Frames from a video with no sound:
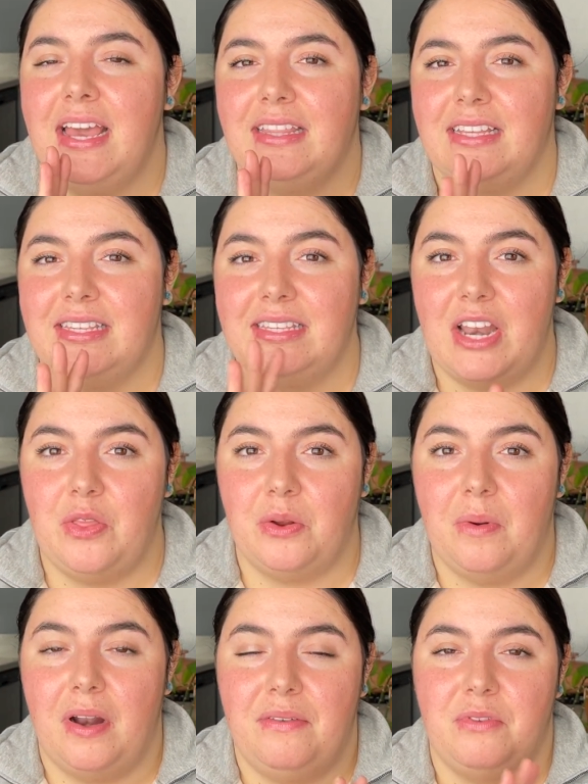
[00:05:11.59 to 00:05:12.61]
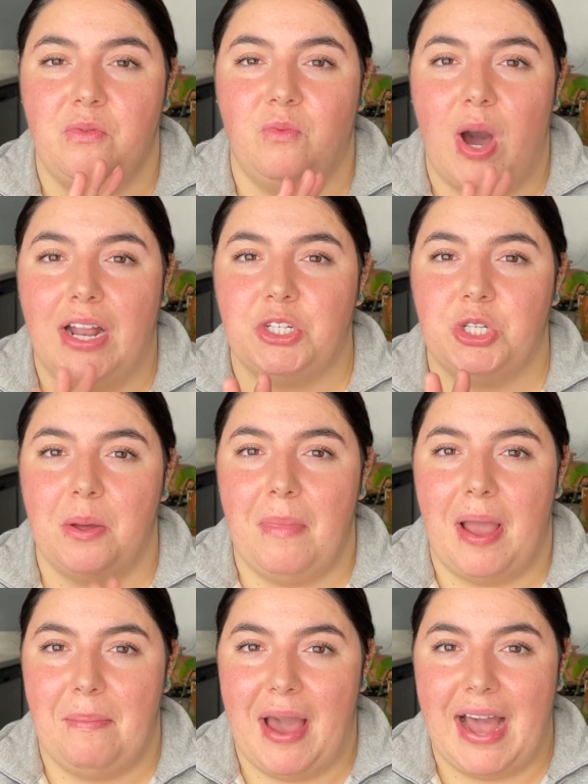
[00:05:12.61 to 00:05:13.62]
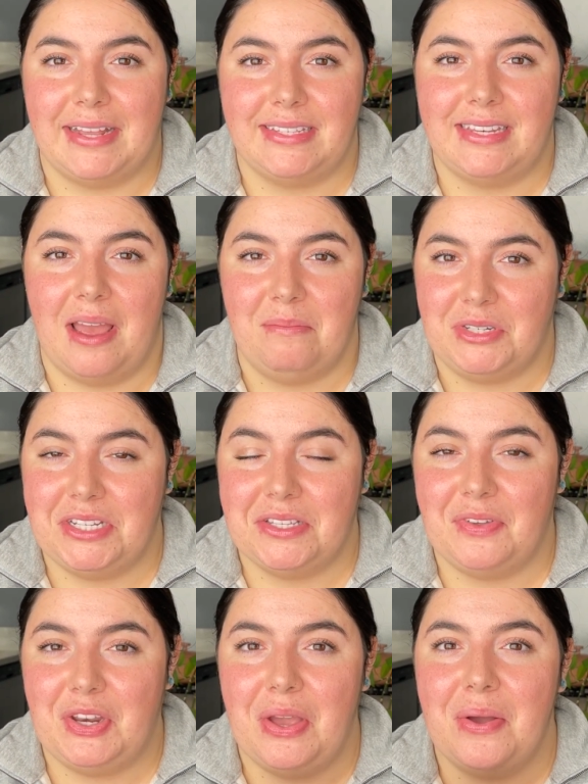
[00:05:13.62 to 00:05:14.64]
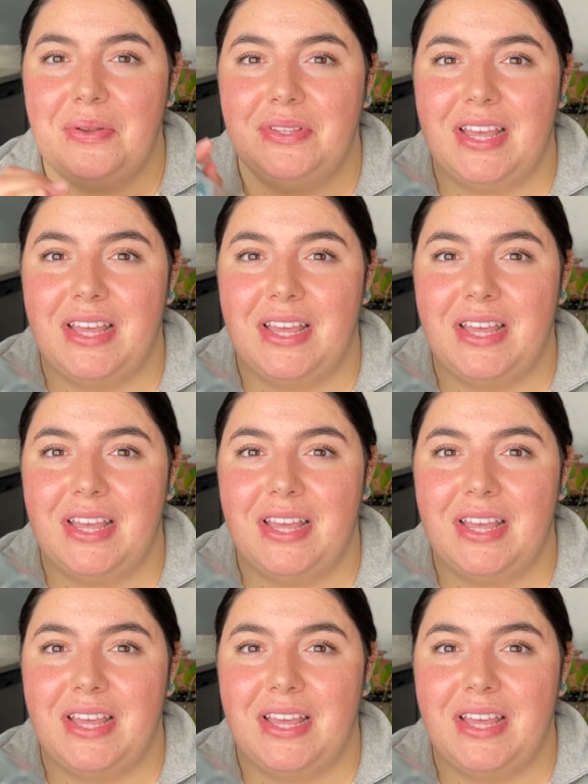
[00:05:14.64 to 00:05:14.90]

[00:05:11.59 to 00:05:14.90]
this is another one, if you've watched my past empties videos,